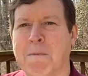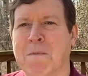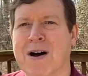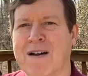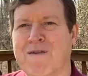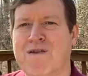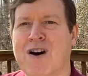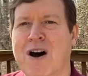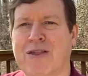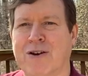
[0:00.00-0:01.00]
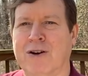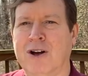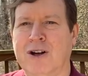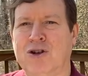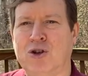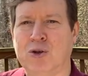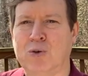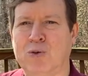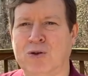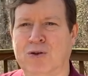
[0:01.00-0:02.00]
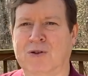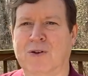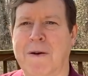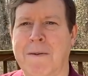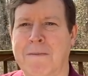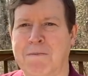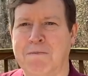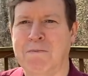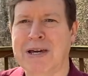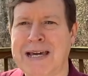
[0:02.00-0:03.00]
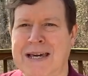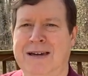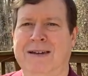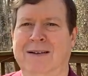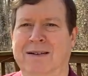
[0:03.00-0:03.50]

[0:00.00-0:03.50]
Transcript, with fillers: My Father chooses me.